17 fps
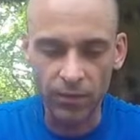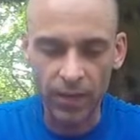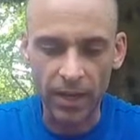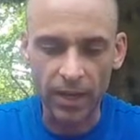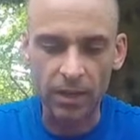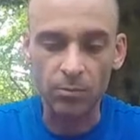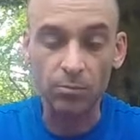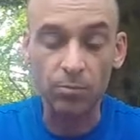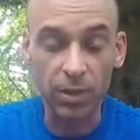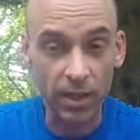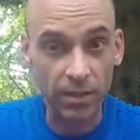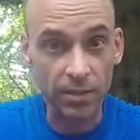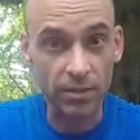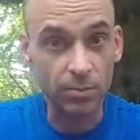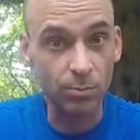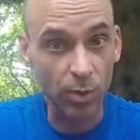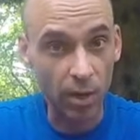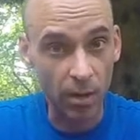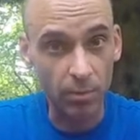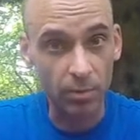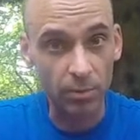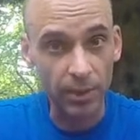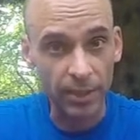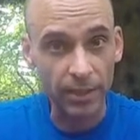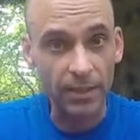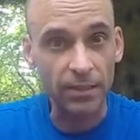that, plus
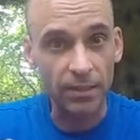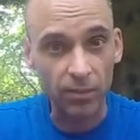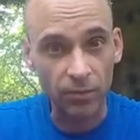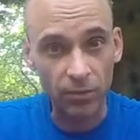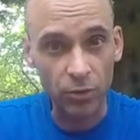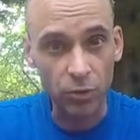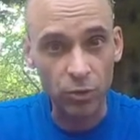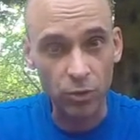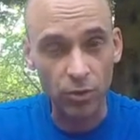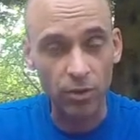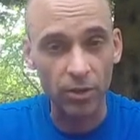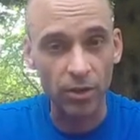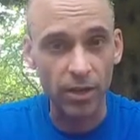probably in the future